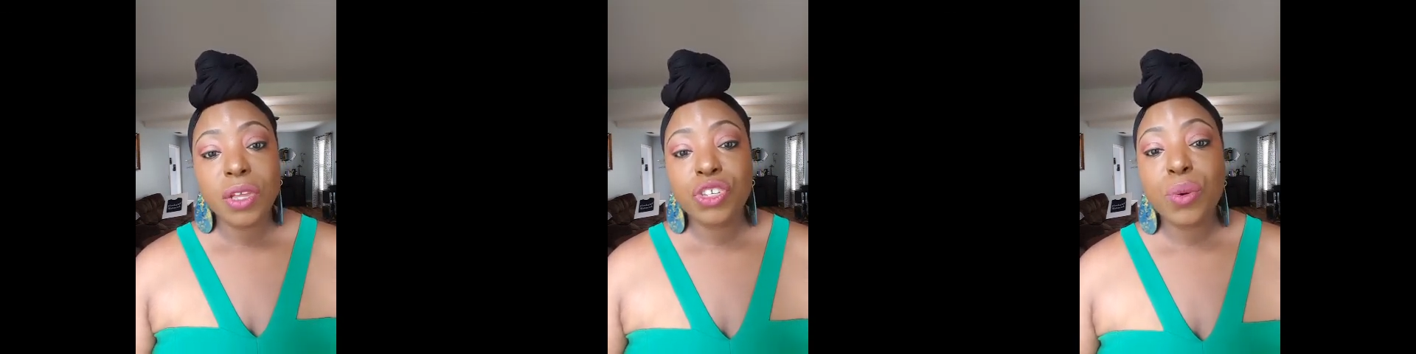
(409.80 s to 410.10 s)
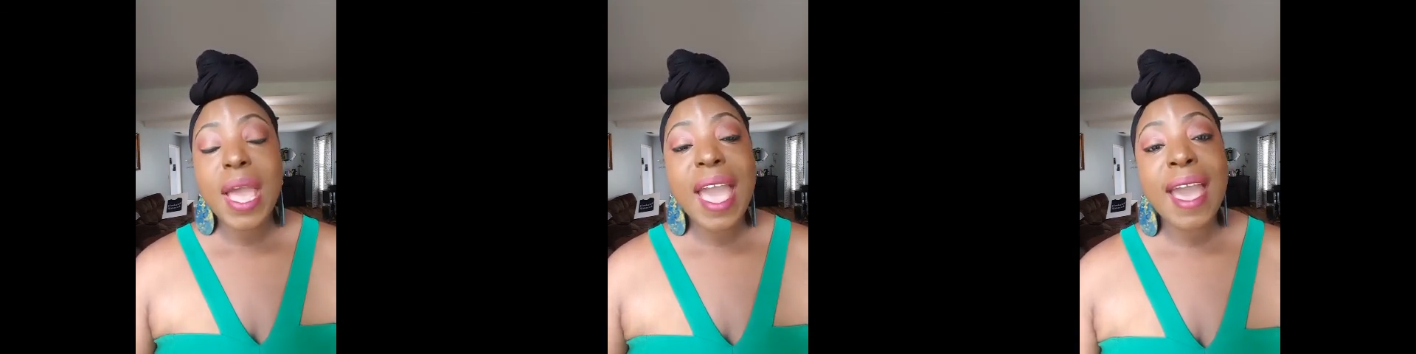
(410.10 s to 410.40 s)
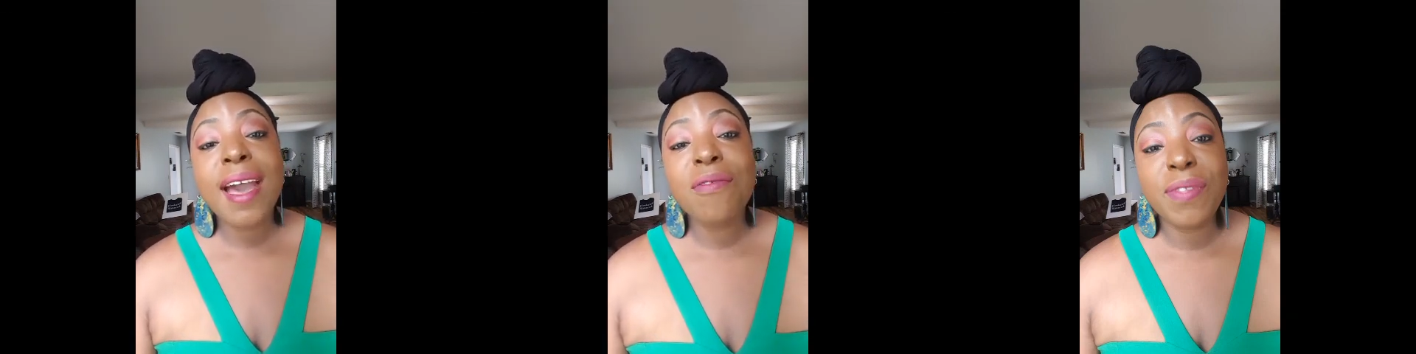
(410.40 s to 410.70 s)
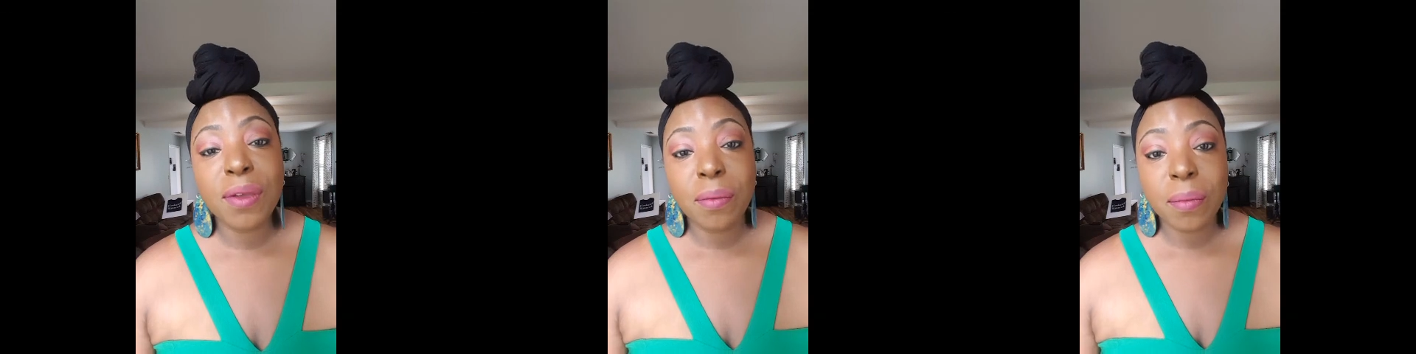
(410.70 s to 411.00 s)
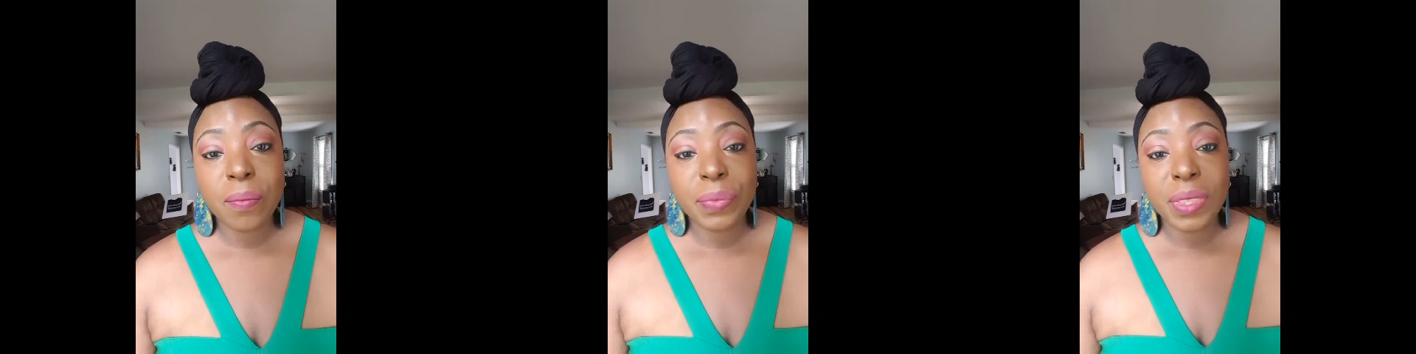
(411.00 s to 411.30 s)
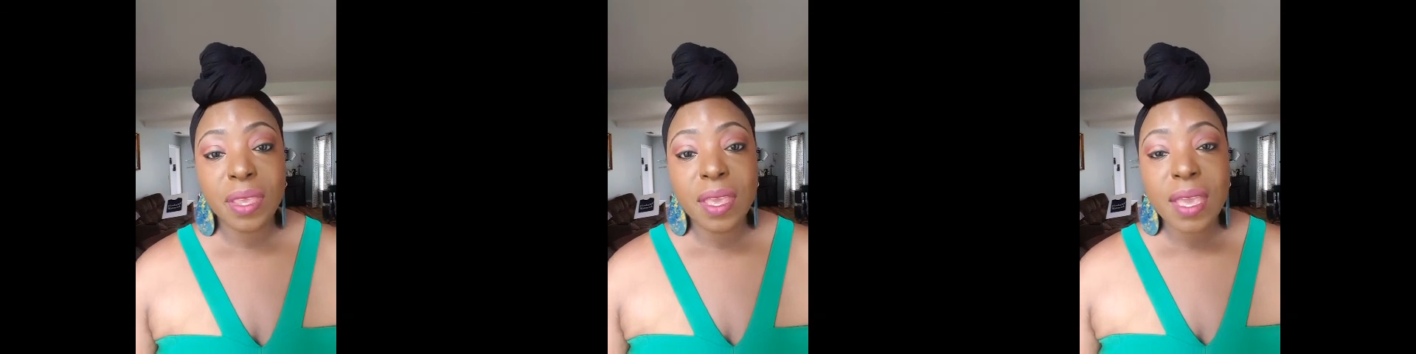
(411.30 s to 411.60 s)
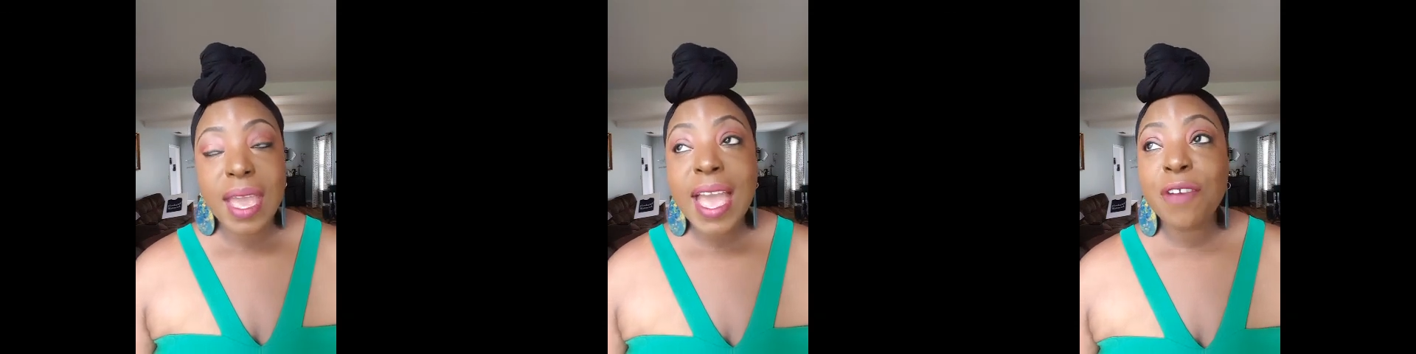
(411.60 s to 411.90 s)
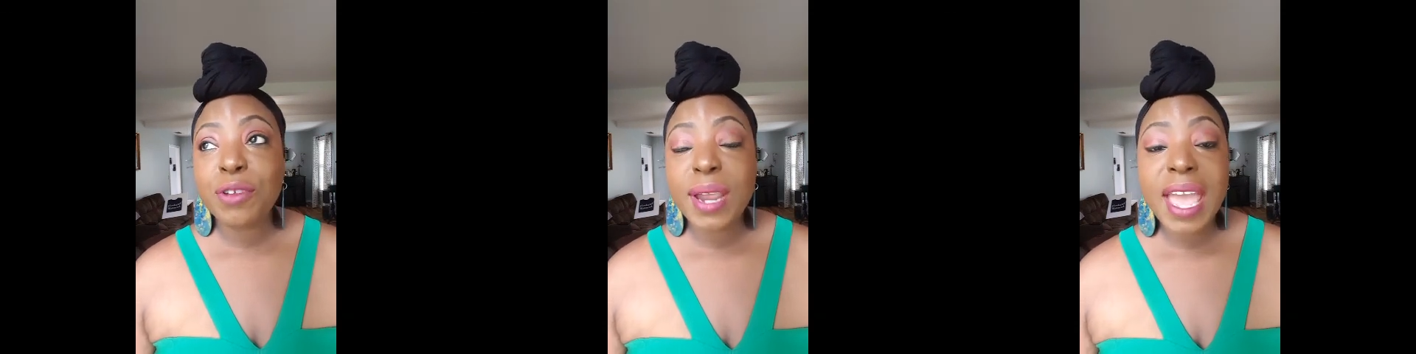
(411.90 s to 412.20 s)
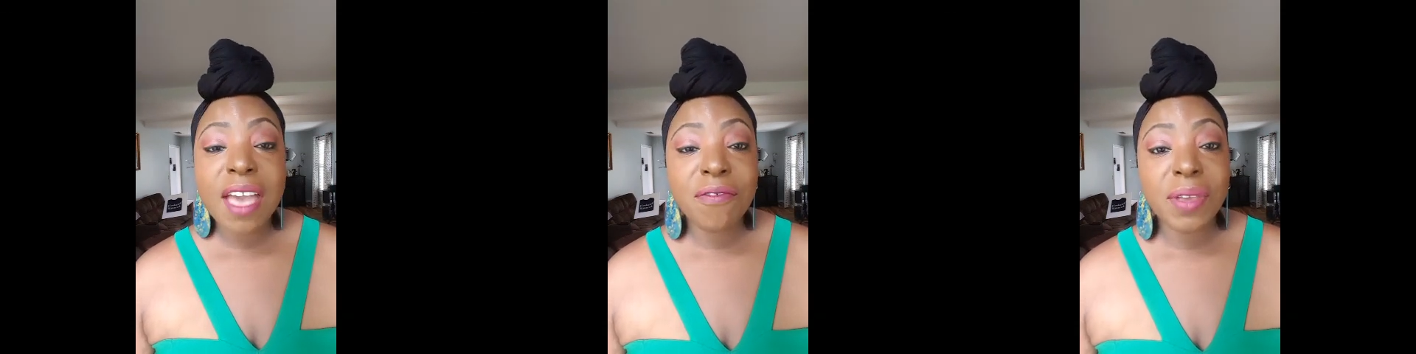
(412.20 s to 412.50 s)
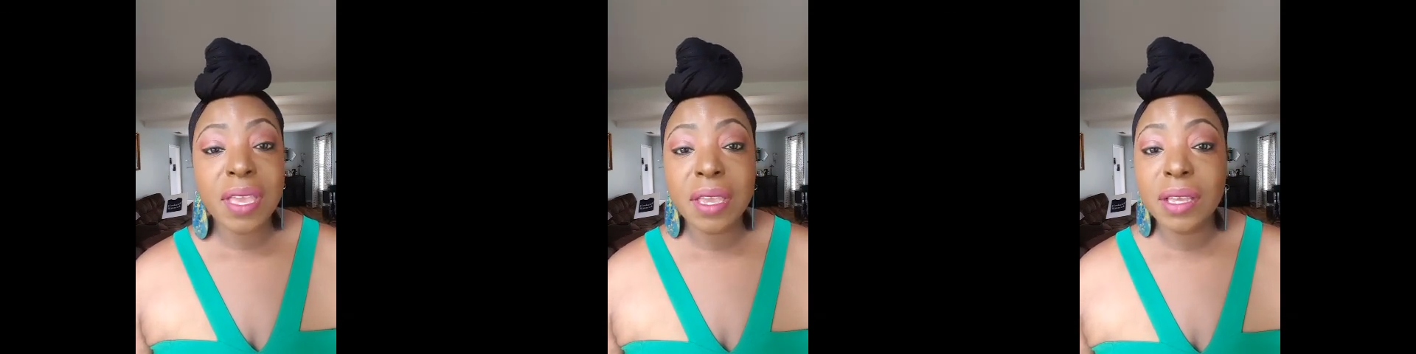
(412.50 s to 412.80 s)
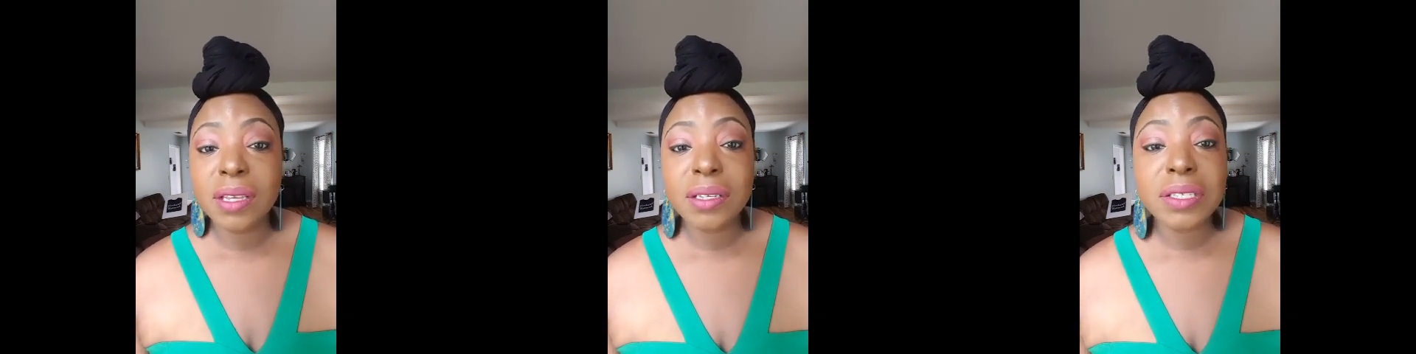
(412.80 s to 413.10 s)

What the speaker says: to have them after having